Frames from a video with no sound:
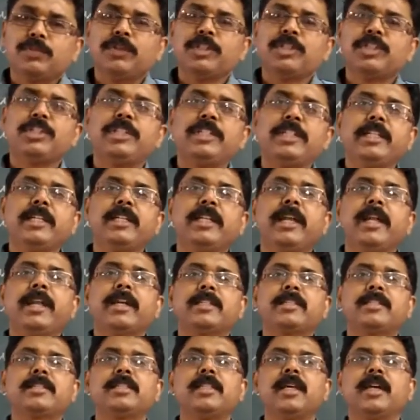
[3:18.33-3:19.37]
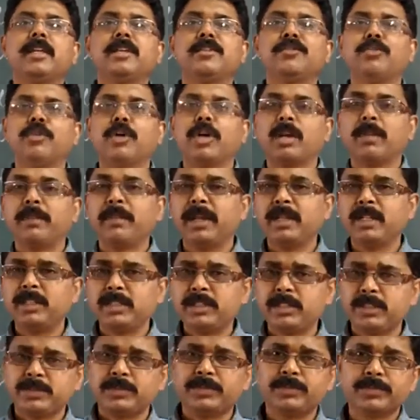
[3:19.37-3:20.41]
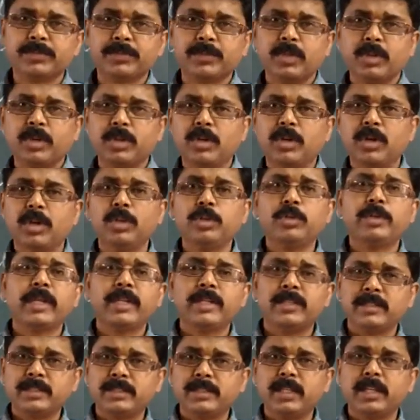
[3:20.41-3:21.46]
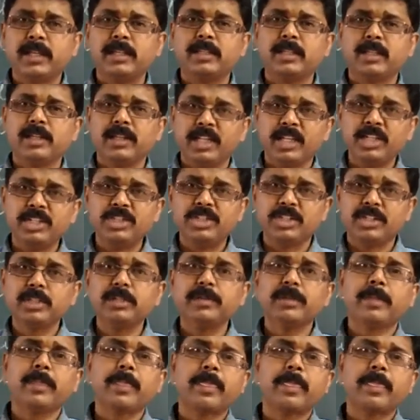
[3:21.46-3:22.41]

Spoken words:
which degrades the environment, or you can say the nature,